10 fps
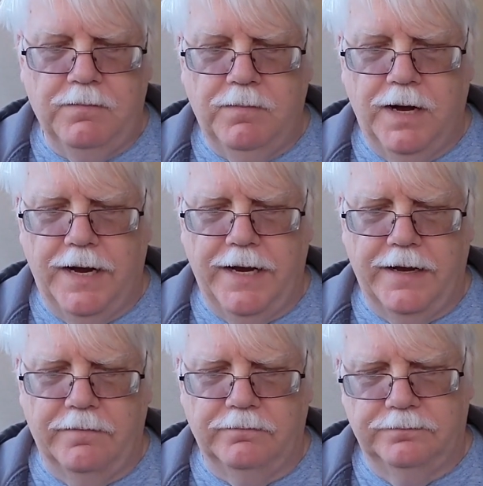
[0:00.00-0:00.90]

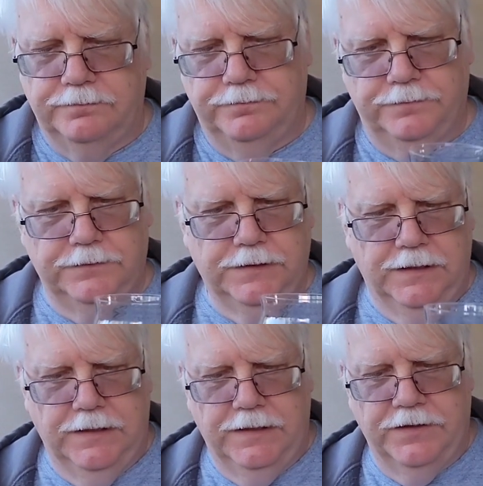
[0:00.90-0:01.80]
my
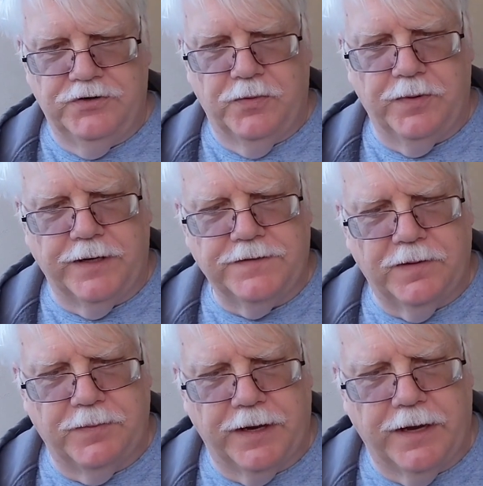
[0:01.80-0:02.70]
interpreting
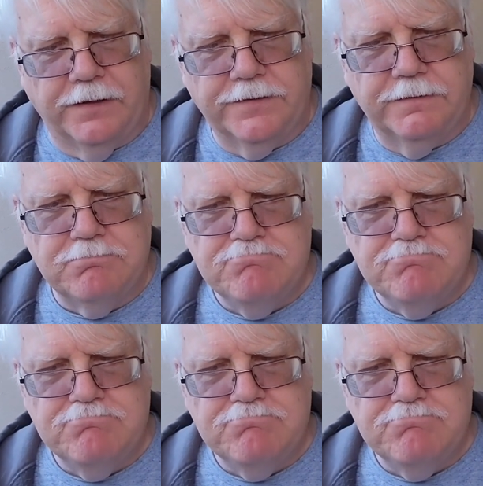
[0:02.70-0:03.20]
something else.